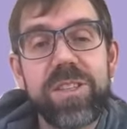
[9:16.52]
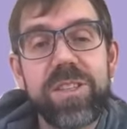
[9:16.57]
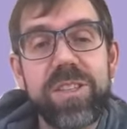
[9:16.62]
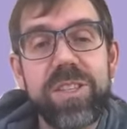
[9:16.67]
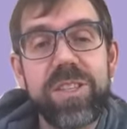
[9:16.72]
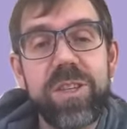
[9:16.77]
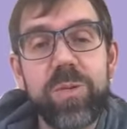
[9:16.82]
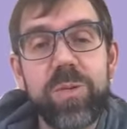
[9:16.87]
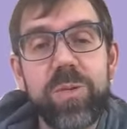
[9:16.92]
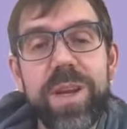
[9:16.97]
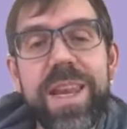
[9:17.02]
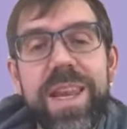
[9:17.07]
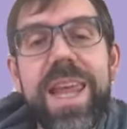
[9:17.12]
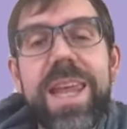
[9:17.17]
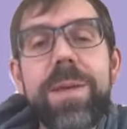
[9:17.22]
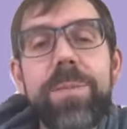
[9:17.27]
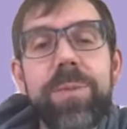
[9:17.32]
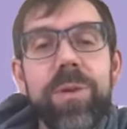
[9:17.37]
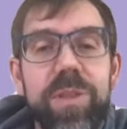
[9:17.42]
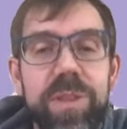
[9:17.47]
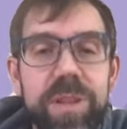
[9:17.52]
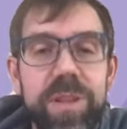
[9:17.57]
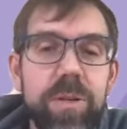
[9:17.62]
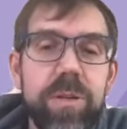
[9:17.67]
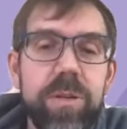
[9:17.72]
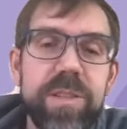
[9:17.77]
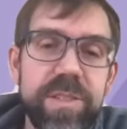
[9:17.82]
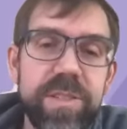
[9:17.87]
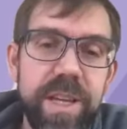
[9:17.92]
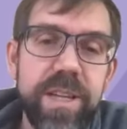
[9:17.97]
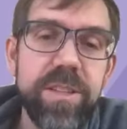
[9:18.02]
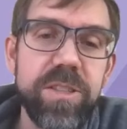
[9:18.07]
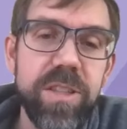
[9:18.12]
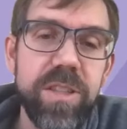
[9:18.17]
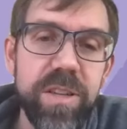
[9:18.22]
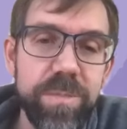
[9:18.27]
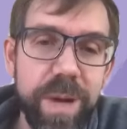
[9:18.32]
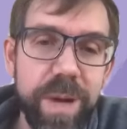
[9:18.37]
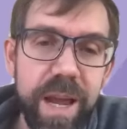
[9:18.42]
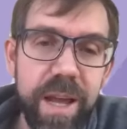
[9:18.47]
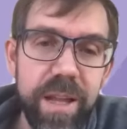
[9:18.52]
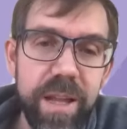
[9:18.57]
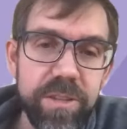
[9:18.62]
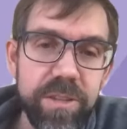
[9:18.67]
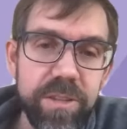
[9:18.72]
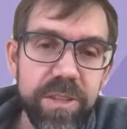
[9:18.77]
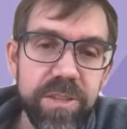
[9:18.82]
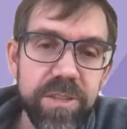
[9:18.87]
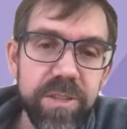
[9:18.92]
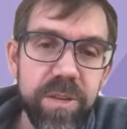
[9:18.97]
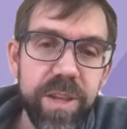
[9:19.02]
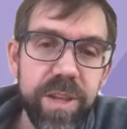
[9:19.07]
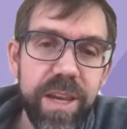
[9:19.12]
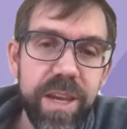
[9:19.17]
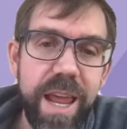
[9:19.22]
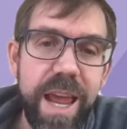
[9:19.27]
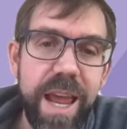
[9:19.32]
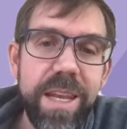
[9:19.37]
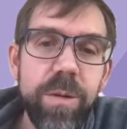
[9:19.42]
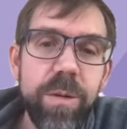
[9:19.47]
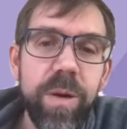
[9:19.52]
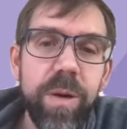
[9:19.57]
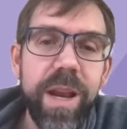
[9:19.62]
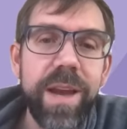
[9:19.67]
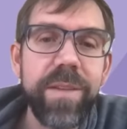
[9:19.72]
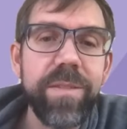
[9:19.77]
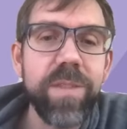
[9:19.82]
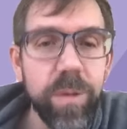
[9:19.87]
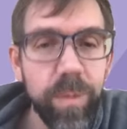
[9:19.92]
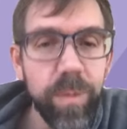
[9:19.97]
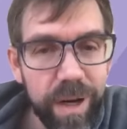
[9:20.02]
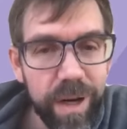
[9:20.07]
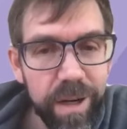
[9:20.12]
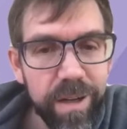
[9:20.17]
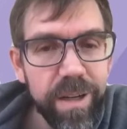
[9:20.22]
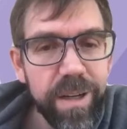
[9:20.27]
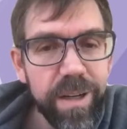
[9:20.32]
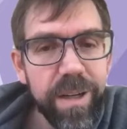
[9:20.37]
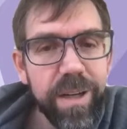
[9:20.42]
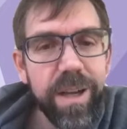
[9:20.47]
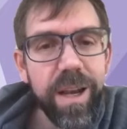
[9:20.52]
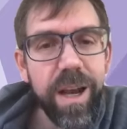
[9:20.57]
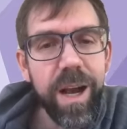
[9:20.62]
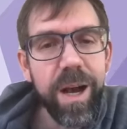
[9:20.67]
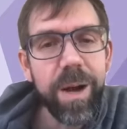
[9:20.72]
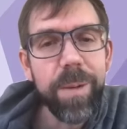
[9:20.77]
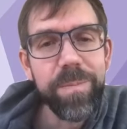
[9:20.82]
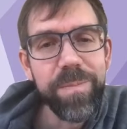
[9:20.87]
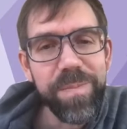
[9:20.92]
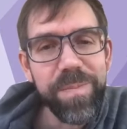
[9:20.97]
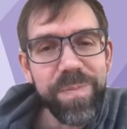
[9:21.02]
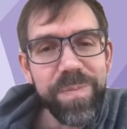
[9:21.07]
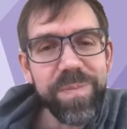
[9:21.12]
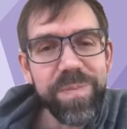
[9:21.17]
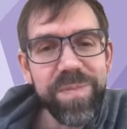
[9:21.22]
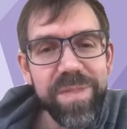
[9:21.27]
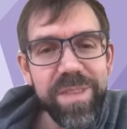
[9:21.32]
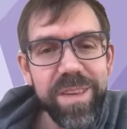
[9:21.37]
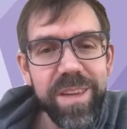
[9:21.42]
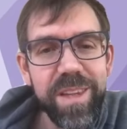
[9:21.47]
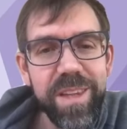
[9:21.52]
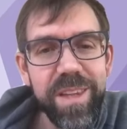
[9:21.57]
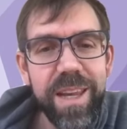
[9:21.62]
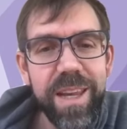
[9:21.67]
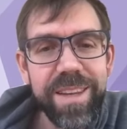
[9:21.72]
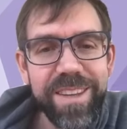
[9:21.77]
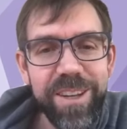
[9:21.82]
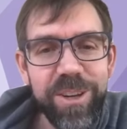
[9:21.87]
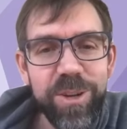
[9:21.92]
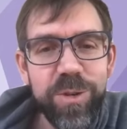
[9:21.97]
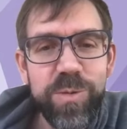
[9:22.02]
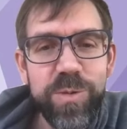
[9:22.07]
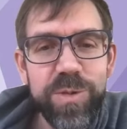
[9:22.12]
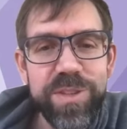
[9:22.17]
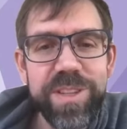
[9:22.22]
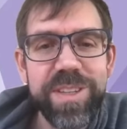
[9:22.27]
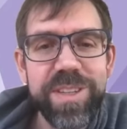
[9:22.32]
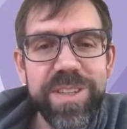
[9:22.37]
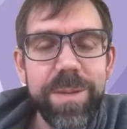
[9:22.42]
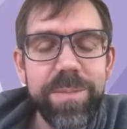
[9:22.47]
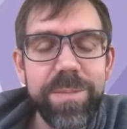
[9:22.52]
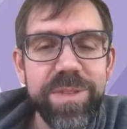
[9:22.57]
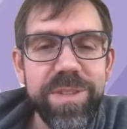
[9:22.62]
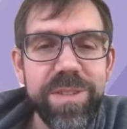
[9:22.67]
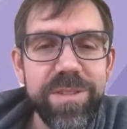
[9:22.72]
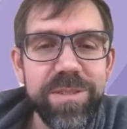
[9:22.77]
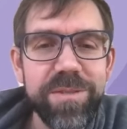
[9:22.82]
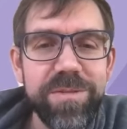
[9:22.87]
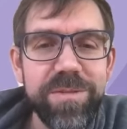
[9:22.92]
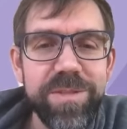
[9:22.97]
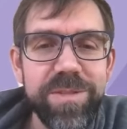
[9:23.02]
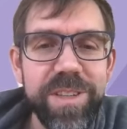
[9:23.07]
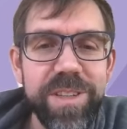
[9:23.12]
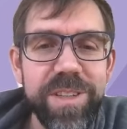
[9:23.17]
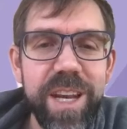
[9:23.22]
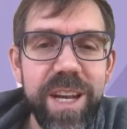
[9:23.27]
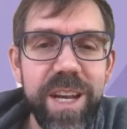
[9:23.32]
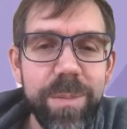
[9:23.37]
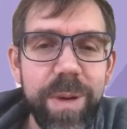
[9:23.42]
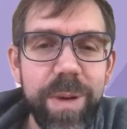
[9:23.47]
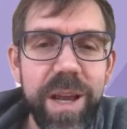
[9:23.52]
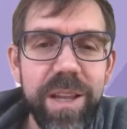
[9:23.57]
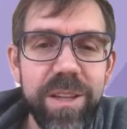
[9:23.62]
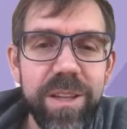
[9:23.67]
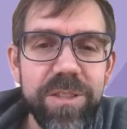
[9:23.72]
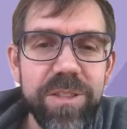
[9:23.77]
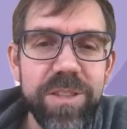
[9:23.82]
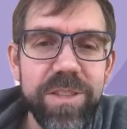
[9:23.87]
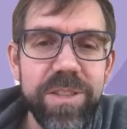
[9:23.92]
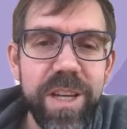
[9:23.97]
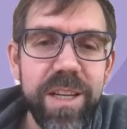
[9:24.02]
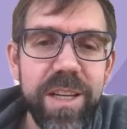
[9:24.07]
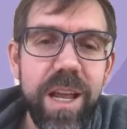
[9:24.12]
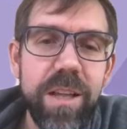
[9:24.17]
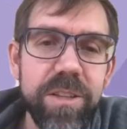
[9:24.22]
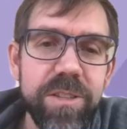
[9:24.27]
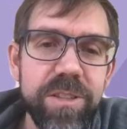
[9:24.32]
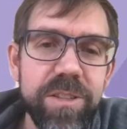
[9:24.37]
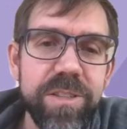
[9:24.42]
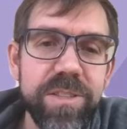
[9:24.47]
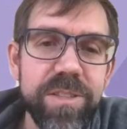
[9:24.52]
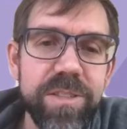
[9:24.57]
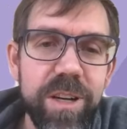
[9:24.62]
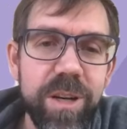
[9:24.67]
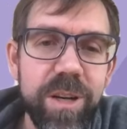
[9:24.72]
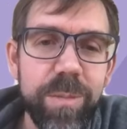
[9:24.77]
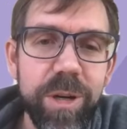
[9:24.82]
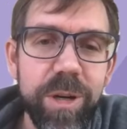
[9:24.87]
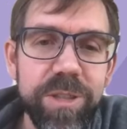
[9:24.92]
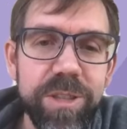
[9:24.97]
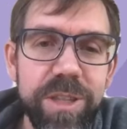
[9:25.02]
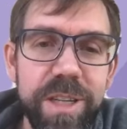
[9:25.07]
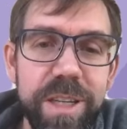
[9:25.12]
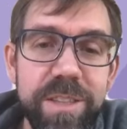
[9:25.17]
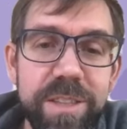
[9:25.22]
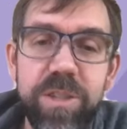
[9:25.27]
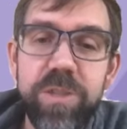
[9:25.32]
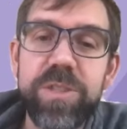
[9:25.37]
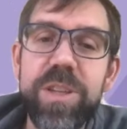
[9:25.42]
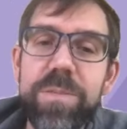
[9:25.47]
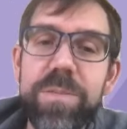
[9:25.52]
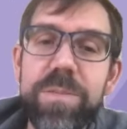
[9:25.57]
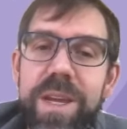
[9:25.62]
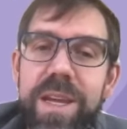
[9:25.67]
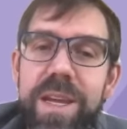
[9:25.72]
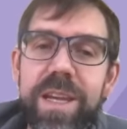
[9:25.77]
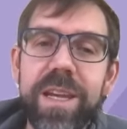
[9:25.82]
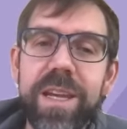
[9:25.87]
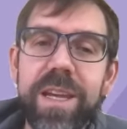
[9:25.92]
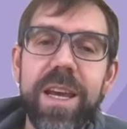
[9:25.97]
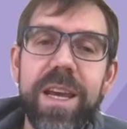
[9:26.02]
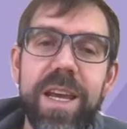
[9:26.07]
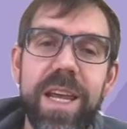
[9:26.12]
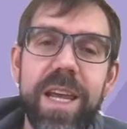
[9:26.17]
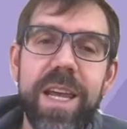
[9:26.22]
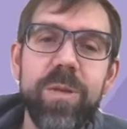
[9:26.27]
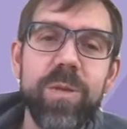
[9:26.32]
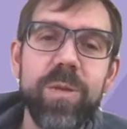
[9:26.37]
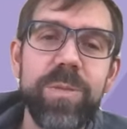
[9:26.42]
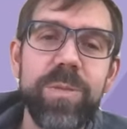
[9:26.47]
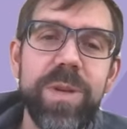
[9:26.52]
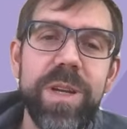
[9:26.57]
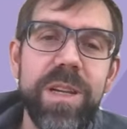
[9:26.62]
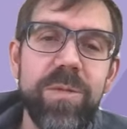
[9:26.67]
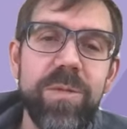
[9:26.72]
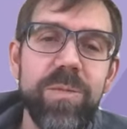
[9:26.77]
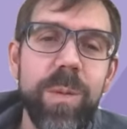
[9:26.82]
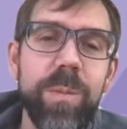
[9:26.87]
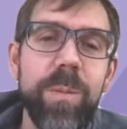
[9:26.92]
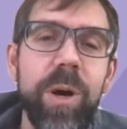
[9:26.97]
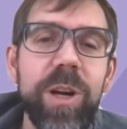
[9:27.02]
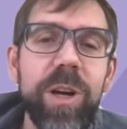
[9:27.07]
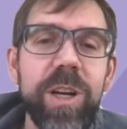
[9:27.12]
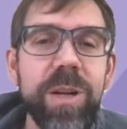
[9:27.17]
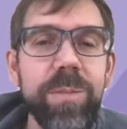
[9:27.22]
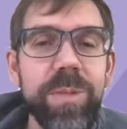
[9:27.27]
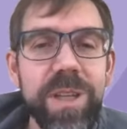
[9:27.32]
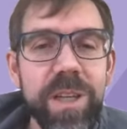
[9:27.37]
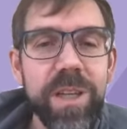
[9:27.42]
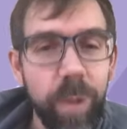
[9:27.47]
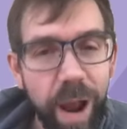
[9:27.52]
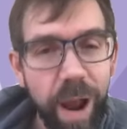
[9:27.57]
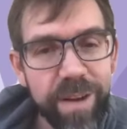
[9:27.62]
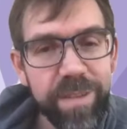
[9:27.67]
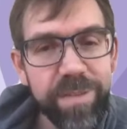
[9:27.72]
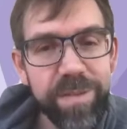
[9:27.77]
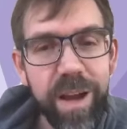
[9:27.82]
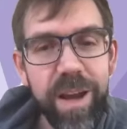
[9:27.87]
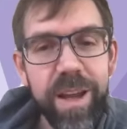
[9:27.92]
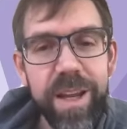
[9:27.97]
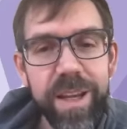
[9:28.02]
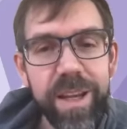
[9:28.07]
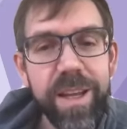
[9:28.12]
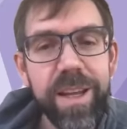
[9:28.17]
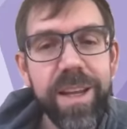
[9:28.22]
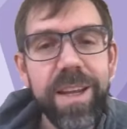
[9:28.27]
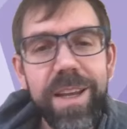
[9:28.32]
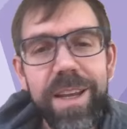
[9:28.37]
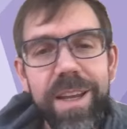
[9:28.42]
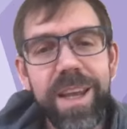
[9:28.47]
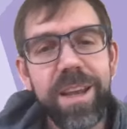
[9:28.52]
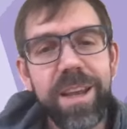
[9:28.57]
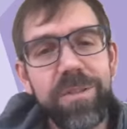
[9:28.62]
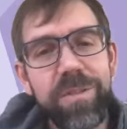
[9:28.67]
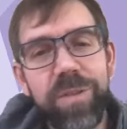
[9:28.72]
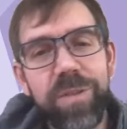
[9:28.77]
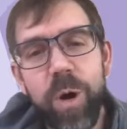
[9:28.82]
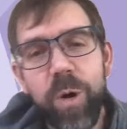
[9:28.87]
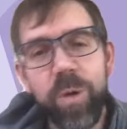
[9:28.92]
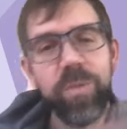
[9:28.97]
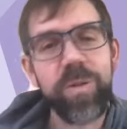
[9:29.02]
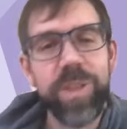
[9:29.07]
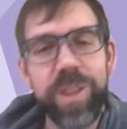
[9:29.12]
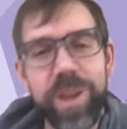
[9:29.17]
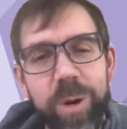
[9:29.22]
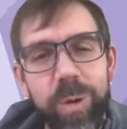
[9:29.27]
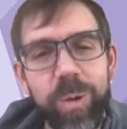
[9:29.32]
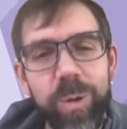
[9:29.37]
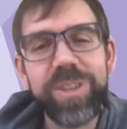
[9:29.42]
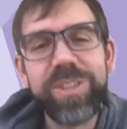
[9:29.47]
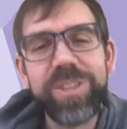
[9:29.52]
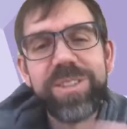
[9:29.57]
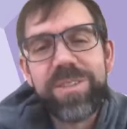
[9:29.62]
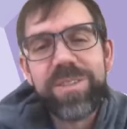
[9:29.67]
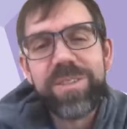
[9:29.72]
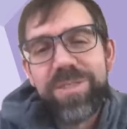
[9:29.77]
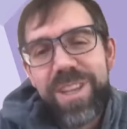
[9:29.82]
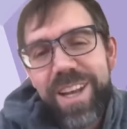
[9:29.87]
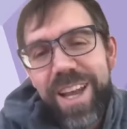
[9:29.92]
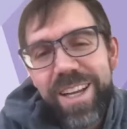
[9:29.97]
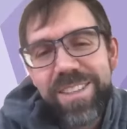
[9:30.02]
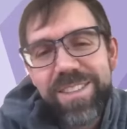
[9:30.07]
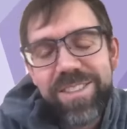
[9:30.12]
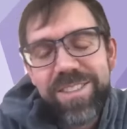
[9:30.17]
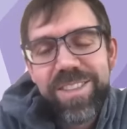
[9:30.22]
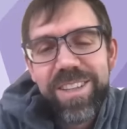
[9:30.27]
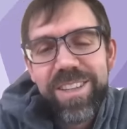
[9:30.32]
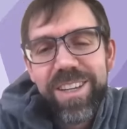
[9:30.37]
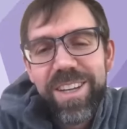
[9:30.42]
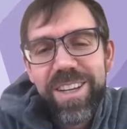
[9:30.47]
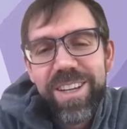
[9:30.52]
to enable the utilization of biology so that anyone everywhere can use the types of synthetic biology technologies that are emerging. And so to me, it would be remarkably gratifying if over the course of the next,